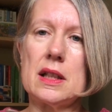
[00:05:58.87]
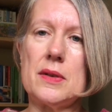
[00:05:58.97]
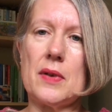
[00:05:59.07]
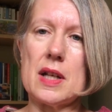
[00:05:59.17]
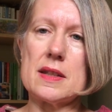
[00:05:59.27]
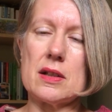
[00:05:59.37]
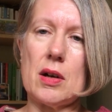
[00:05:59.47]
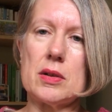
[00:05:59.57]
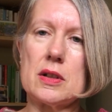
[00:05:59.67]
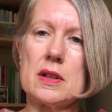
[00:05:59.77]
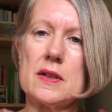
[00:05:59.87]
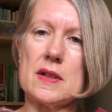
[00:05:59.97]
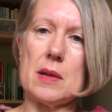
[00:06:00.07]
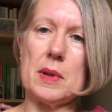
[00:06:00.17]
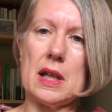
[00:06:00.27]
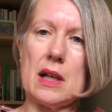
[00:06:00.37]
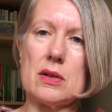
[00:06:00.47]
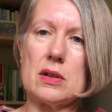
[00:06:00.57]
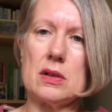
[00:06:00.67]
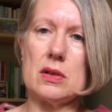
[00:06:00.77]
if I start stepping
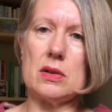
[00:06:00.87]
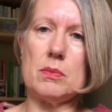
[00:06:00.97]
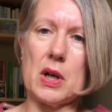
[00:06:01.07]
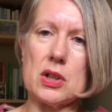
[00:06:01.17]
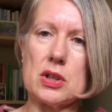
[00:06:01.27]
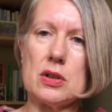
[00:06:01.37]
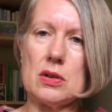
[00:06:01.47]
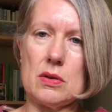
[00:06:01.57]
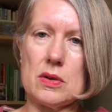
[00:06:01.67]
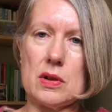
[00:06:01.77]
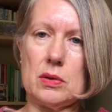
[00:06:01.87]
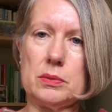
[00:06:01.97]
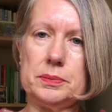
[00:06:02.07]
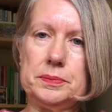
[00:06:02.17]
out too much too soon?